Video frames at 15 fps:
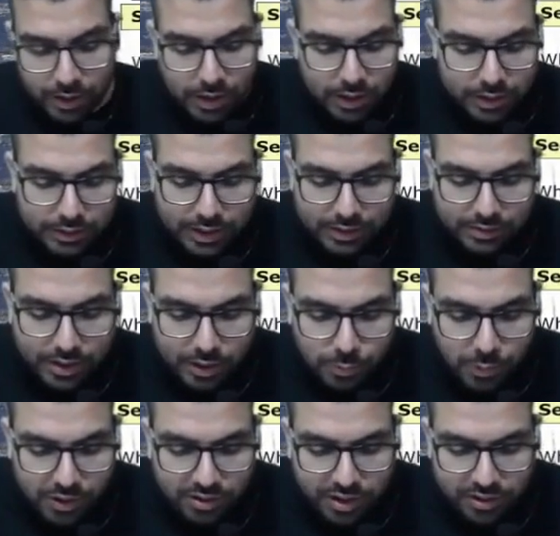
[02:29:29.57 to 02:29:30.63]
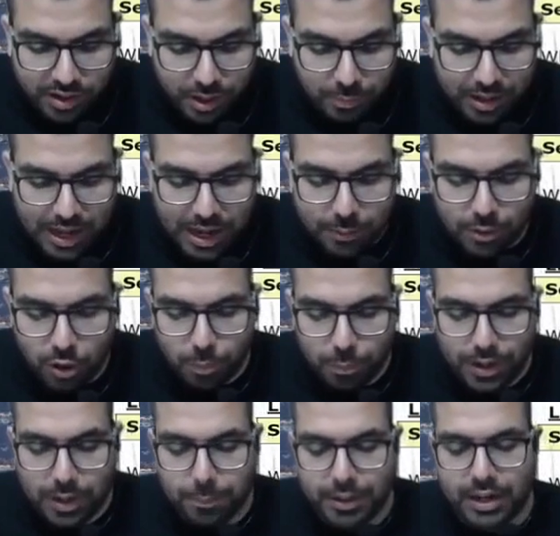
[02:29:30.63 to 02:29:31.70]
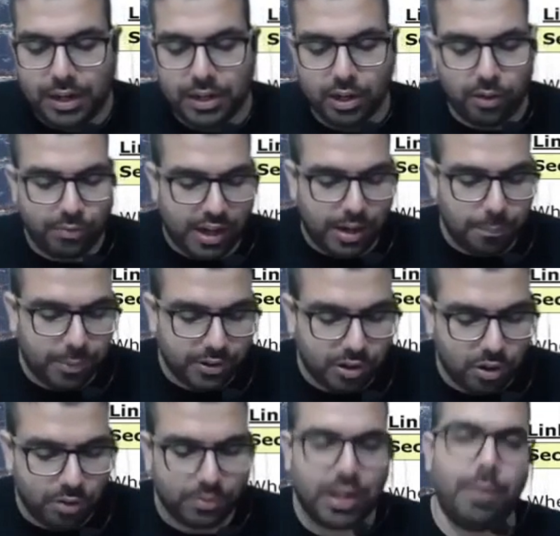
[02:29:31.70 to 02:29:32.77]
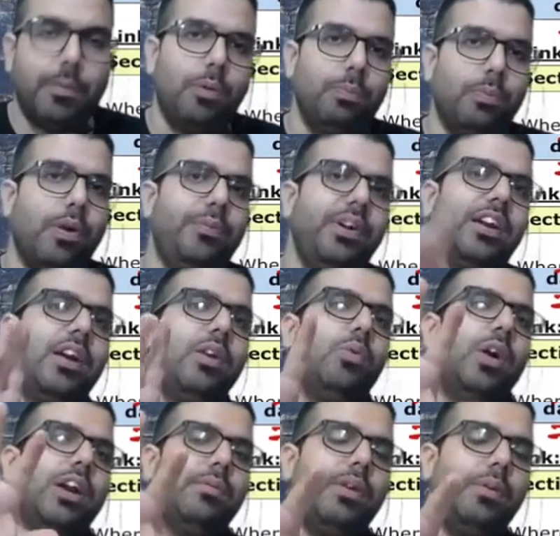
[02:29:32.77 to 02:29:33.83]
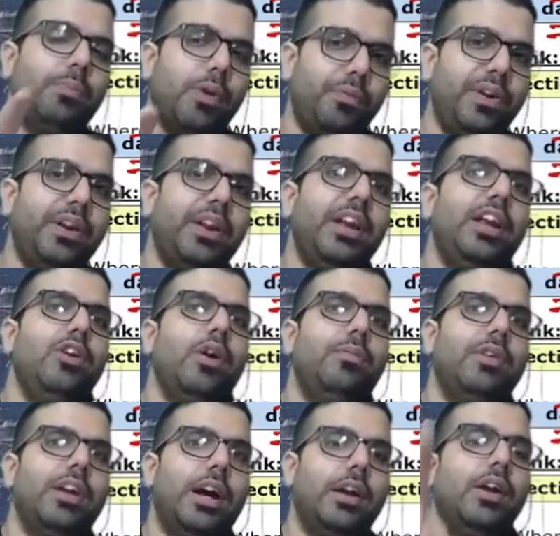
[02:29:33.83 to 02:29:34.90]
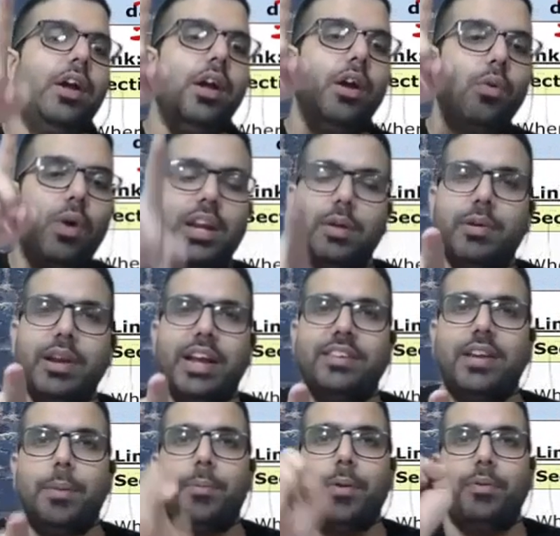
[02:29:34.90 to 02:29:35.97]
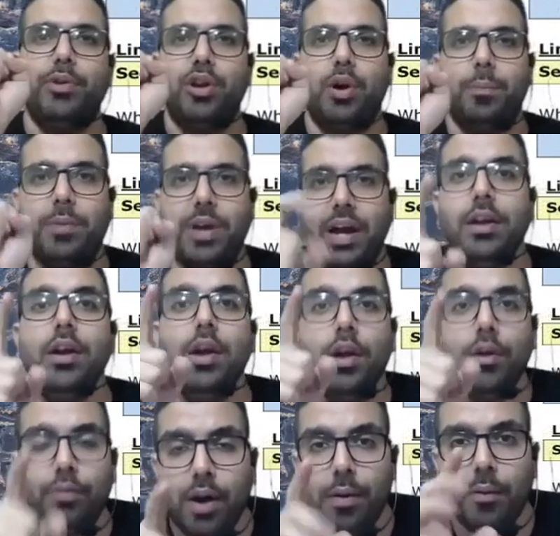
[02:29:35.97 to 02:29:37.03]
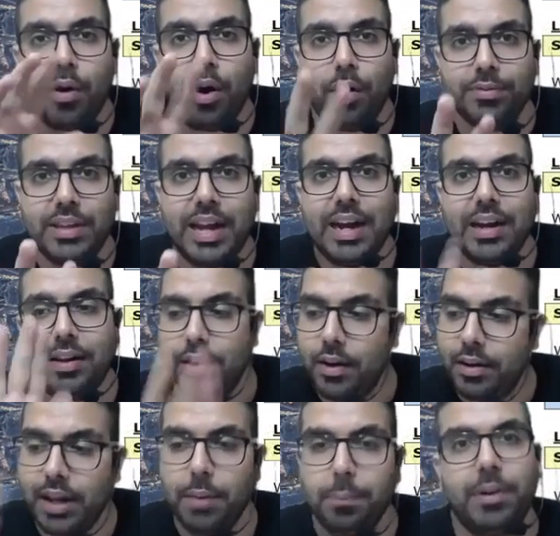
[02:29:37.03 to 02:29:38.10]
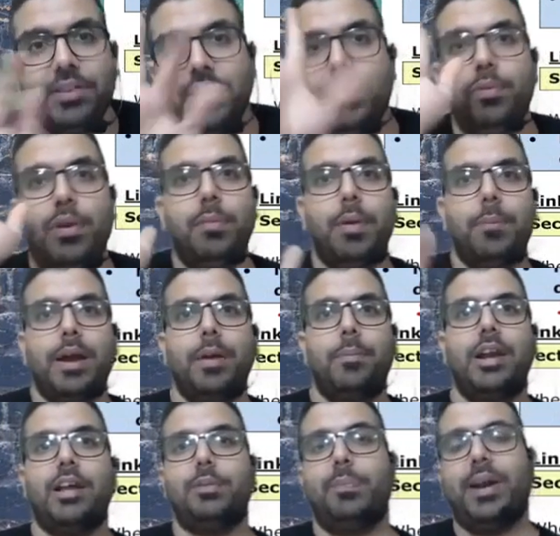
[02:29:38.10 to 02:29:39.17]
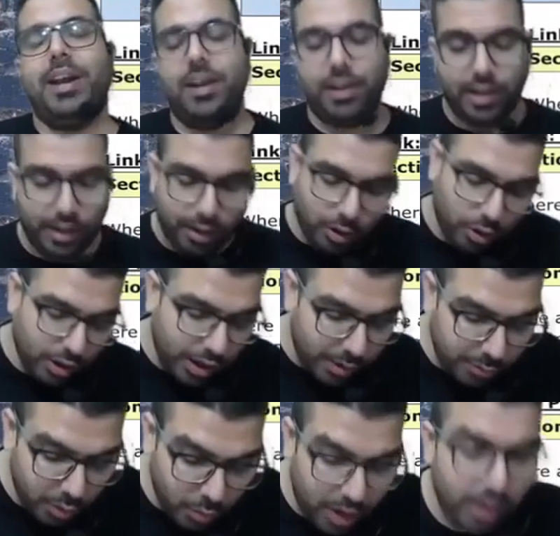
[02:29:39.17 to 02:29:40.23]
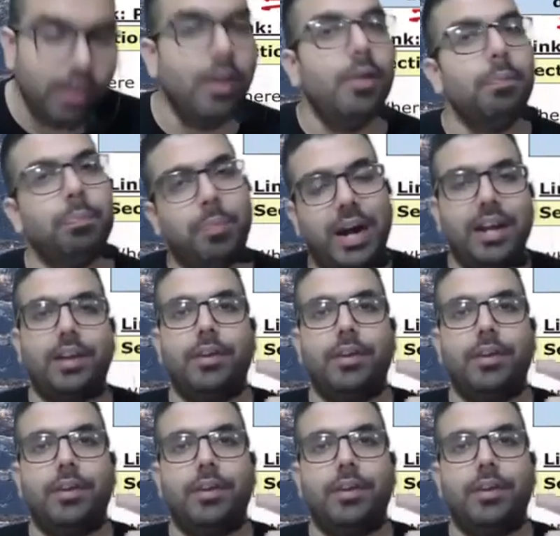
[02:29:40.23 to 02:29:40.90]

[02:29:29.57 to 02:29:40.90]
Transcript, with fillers: then such person shall be liable to pay a penalty of 10% of the amount profited whatever profiting you have done whatever extra profit you have done from of that 10% will be payable as penalty okay everyone but